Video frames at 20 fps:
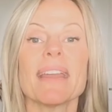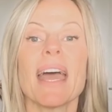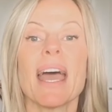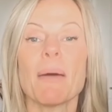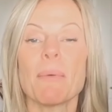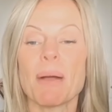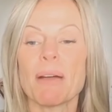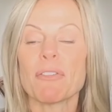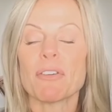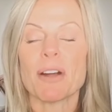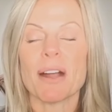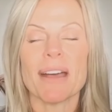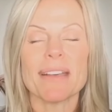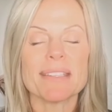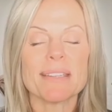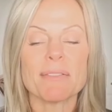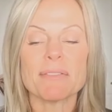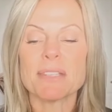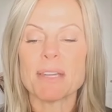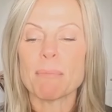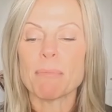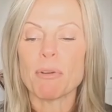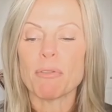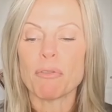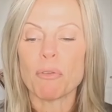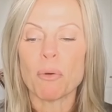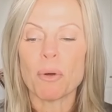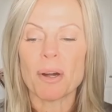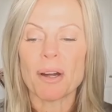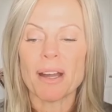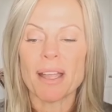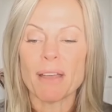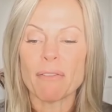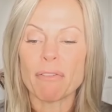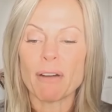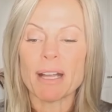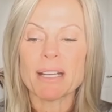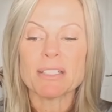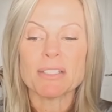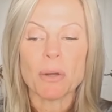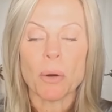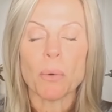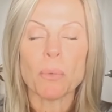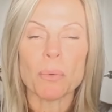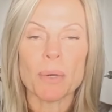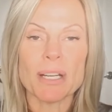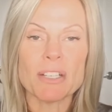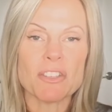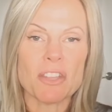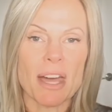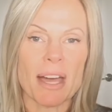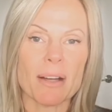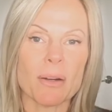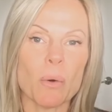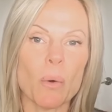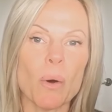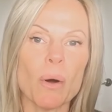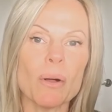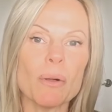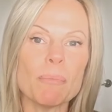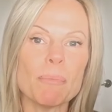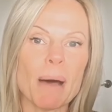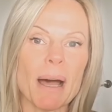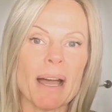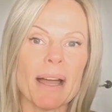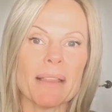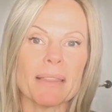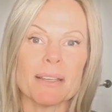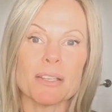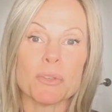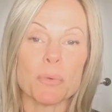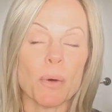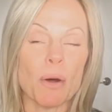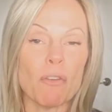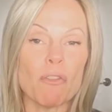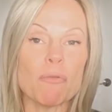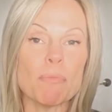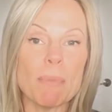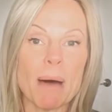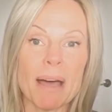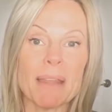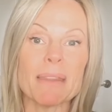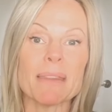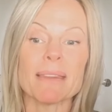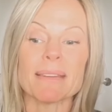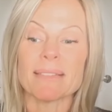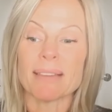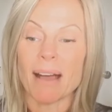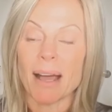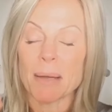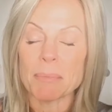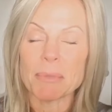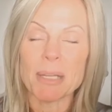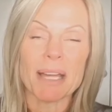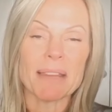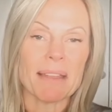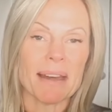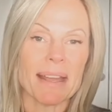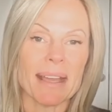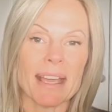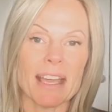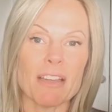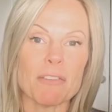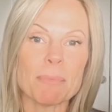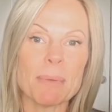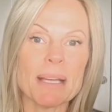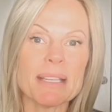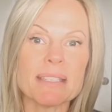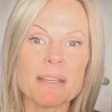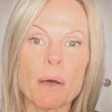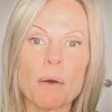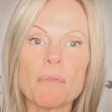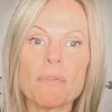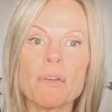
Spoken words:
However, as I've said before, if I don't reach that goal by the 12-month timeline that I gave myself,